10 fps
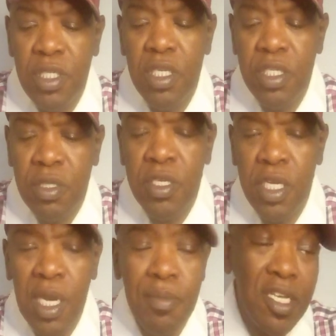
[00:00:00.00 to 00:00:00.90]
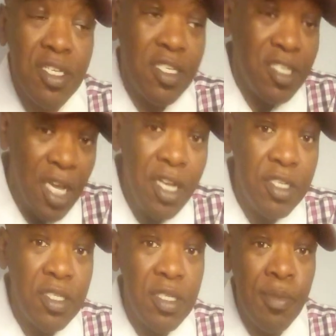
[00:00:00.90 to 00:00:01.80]
That's okay, that makes
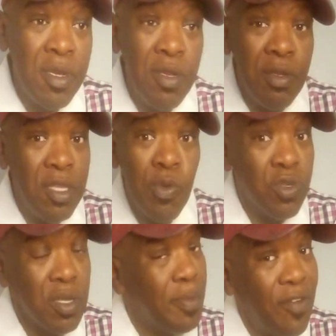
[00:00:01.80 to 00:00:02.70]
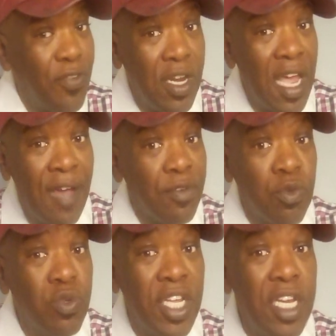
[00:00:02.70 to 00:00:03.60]
sense. I mean, there was a benefit in having
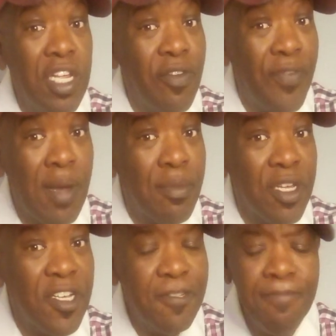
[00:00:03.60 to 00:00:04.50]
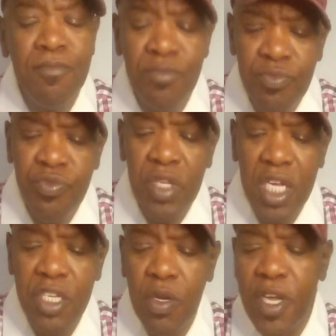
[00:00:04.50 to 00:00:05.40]
Houdini in the family.
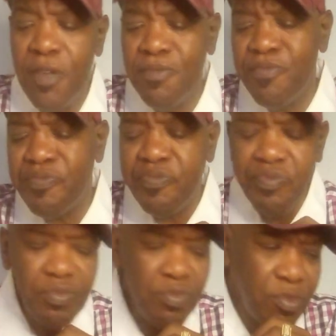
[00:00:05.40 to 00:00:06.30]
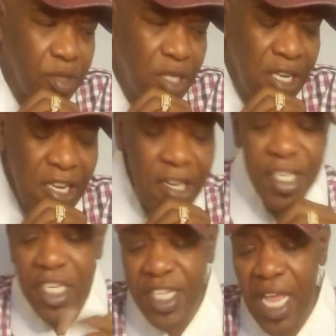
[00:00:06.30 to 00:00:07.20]
That's okay. He
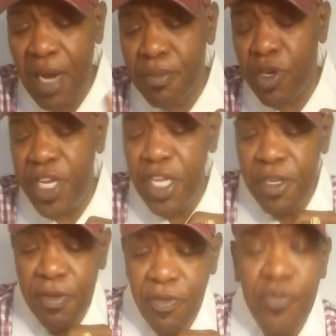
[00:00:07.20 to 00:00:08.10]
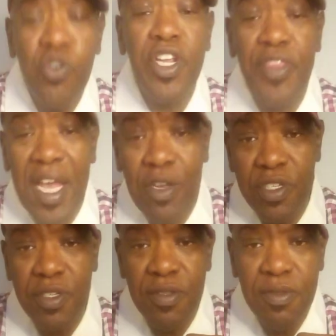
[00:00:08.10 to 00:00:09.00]
says, then I'm gonna need 40,000.